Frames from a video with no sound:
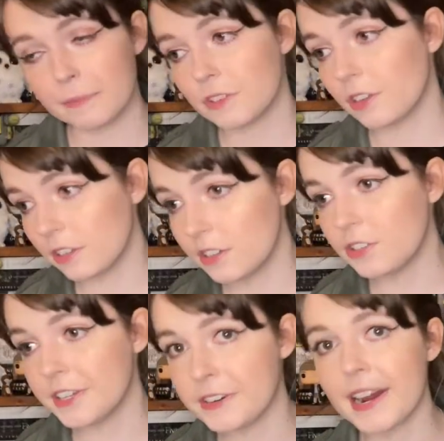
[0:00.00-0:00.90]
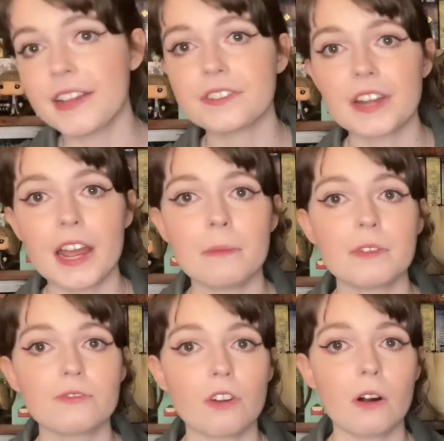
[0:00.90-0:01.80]
so Lucy Gray's name
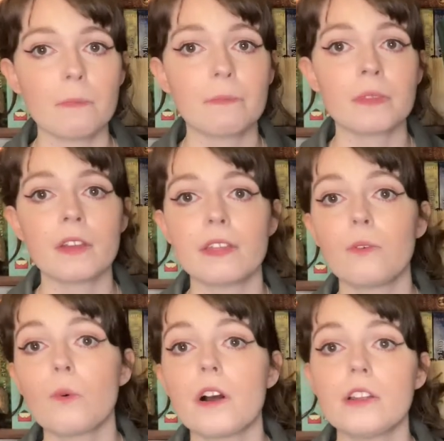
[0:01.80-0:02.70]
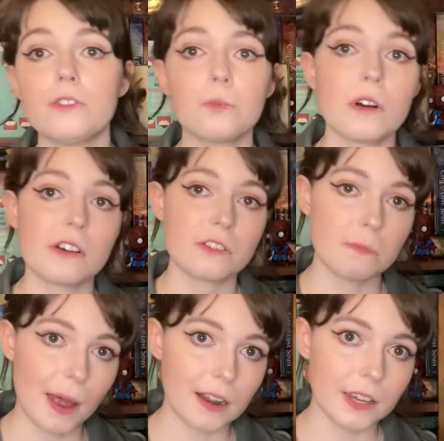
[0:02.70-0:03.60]
is from the
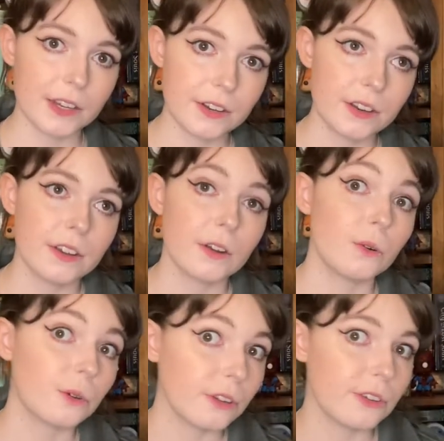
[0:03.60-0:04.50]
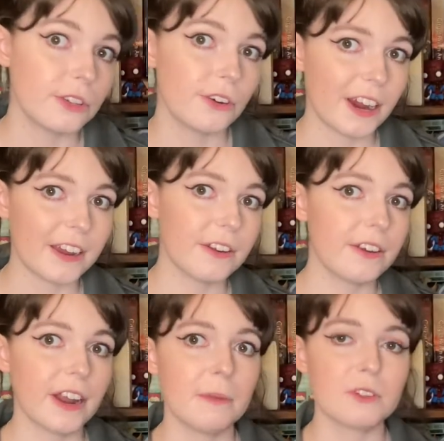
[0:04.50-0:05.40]
Wordsworth ballad called Lucy Gray, and
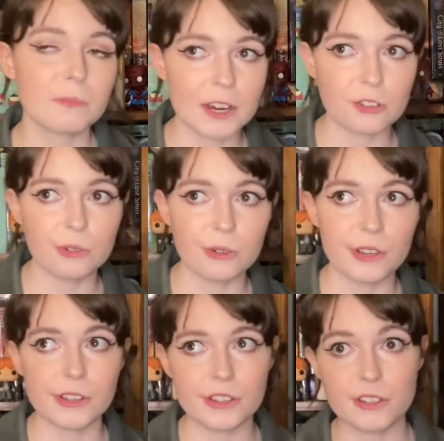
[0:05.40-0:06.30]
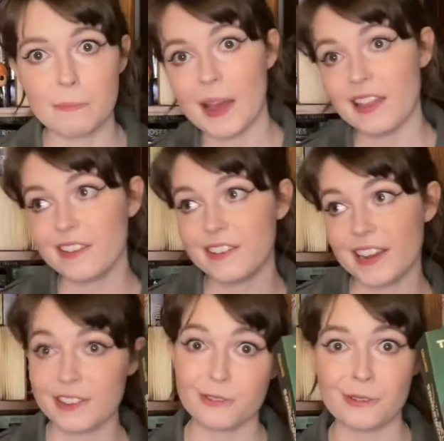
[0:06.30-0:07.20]
her name is special because it's a ballad
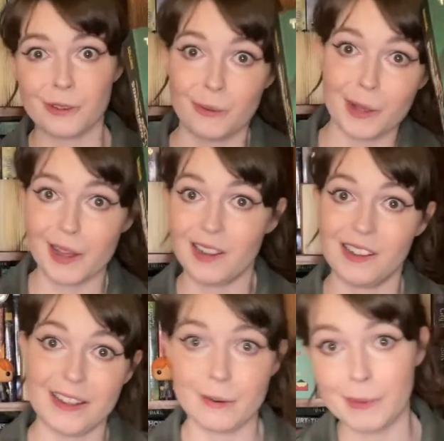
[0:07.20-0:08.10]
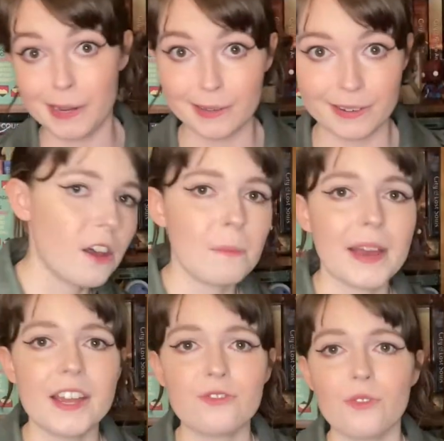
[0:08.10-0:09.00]
and it's also a colour and a ballad. On
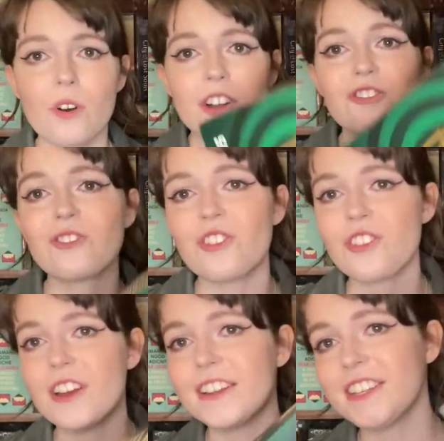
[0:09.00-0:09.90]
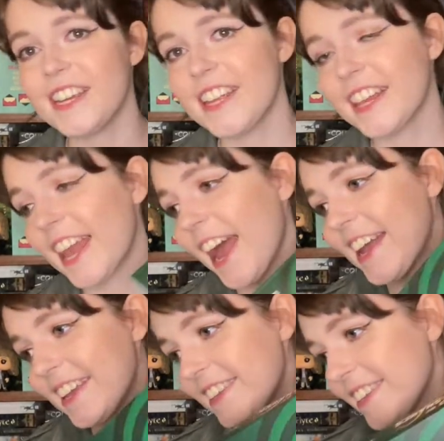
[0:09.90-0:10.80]
page 430, The
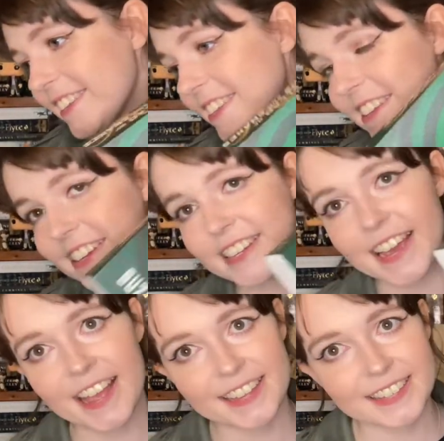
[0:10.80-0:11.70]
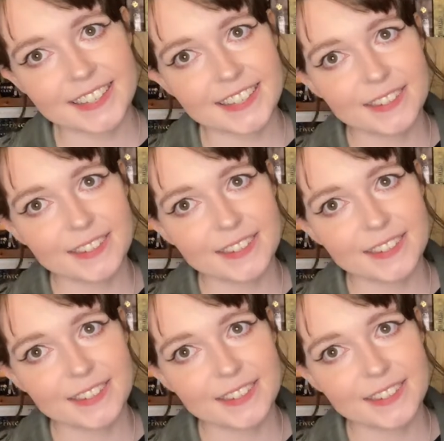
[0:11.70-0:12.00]
Gaze. Yes,